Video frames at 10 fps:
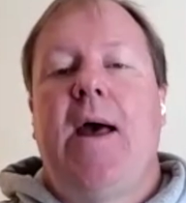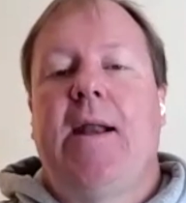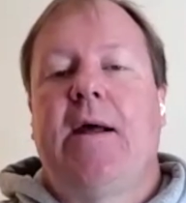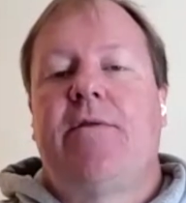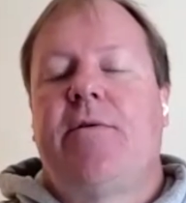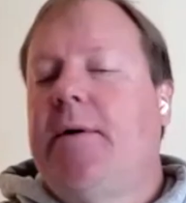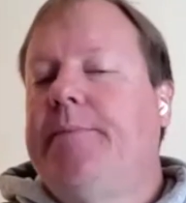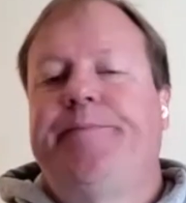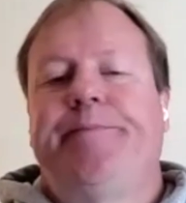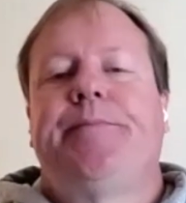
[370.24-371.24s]
And I thought,
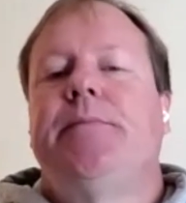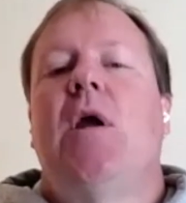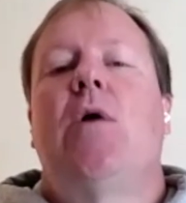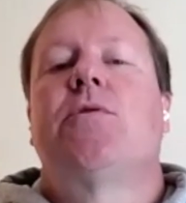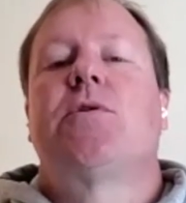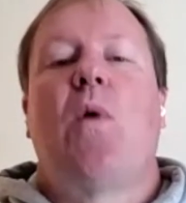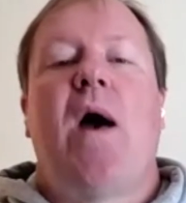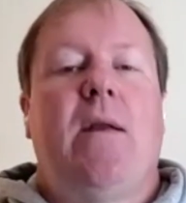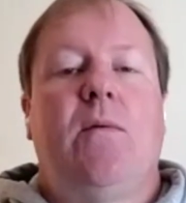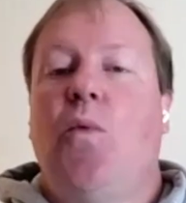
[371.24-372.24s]
no
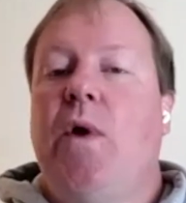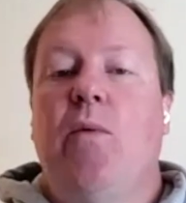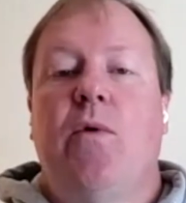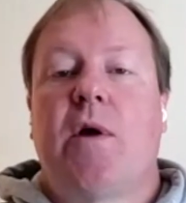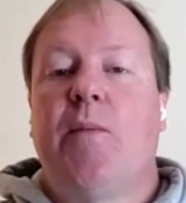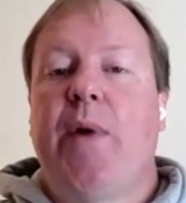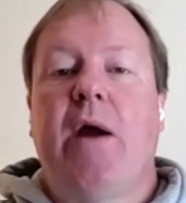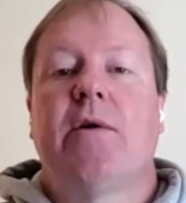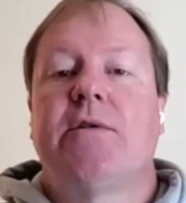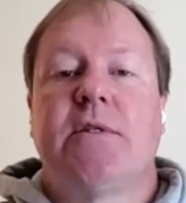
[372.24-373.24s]
sweat, we will
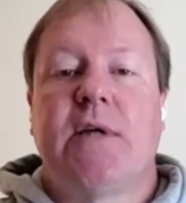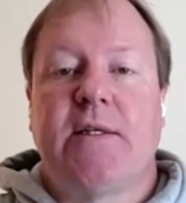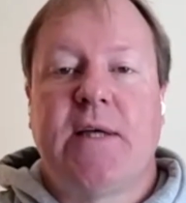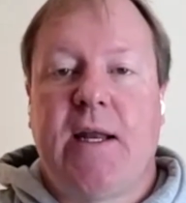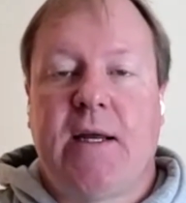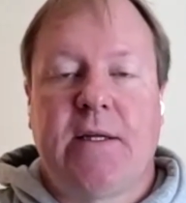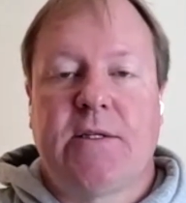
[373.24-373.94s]
compare it to Titanic.